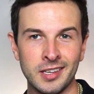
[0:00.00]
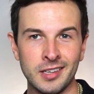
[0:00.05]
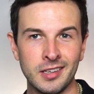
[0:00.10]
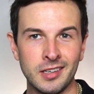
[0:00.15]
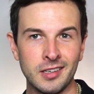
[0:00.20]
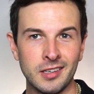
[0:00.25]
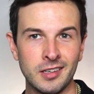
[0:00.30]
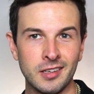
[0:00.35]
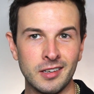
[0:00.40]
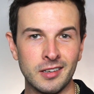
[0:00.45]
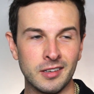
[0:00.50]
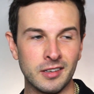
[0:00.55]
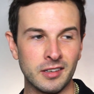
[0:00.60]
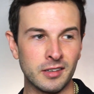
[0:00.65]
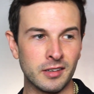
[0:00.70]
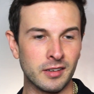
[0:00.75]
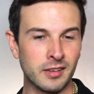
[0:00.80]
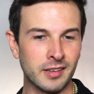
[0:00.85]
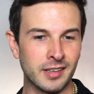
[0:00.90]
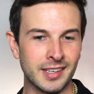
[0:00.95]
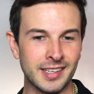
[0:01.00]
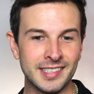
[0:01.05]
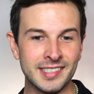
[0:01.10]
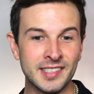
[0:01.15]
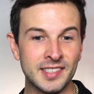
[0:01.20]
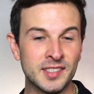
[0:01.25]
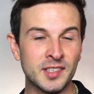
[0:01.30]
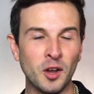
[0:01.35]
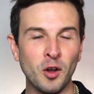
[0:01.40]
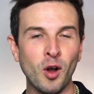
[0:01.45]
He
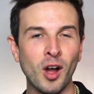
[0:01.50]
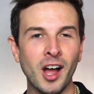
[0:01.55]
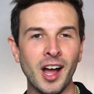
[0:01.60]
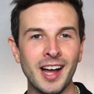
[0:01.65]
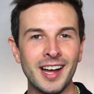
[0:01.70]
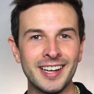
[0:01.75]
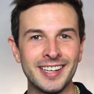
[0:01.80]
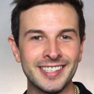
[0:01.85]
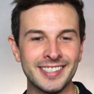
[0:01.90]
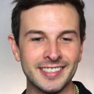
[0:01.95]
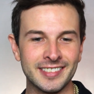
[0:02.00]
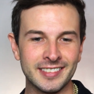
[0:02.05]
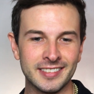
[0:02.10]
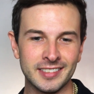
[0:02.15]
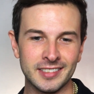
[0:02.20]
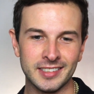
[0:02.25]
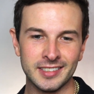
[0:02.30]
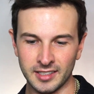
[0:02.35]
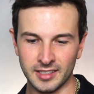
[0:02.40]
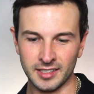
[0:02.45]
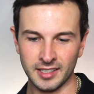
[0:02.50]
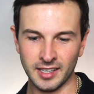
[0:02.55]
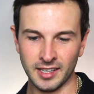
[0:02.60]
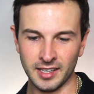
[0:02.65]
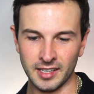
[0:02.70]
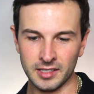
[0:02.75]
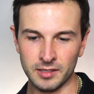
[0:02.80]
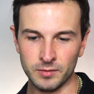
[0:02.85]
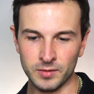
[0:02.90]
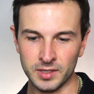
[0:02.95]
is so hot.
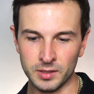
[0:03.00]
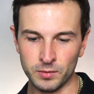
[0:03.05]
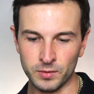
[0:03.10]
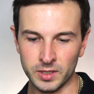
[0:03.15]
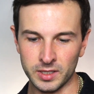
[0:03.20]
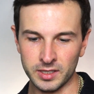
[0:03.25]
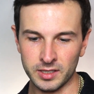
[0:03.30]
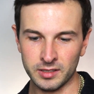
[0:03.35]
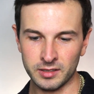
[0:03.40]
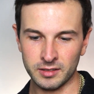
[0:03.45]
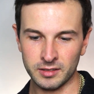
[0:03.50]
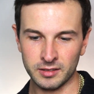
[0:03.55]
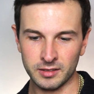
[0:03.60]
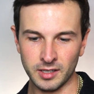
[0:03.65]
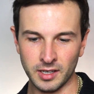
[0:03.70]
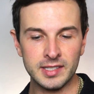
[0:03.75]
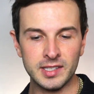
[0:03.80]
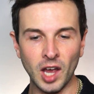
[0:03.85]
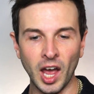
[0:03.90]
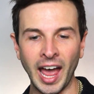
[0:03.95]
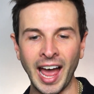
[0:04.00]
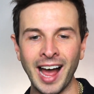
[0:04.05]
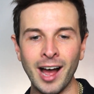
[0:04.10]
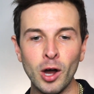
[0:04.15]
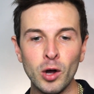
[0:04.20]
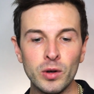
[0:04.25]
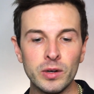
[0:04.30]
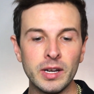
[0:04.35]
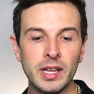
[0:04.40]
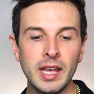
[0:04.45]
IMDb. He's
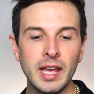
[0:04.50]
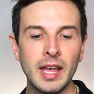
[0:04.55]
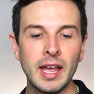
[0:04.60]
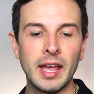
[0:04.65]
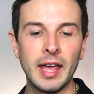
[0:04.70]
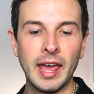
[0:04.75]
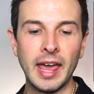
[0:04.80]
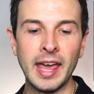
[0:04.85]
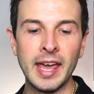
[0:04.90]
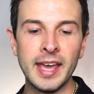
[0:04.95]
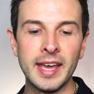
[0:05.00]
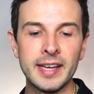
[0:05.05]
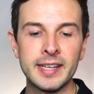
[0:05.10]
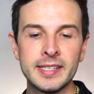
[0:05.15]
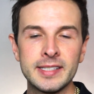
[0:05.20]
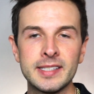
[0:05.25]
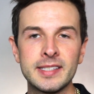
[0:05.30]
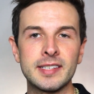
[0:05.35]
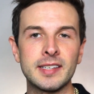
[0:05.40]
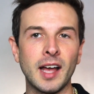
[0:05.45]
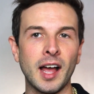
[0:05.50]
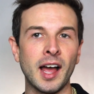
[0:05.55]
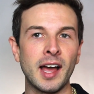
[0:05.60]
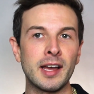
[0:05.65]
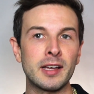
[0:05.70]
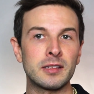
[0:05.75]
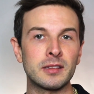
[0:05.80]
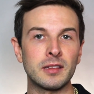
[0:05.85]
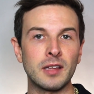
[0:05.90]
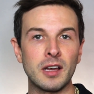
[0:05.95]
out, and I